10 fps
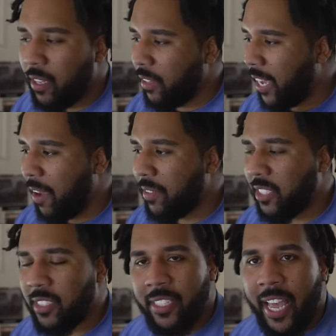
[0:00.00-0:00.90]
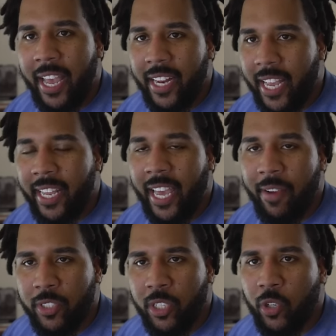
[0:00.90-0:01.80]
They gave us a sedan and they
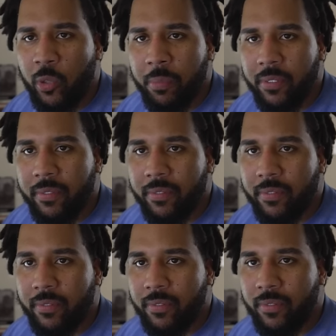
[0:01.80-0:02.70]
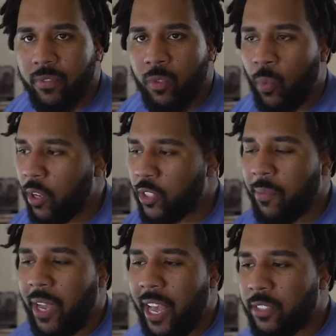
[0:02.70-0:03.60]
gave us a coupe. What else
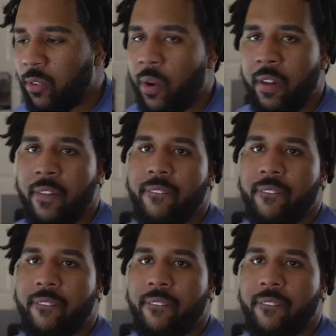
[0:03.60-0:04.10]
can we ask for?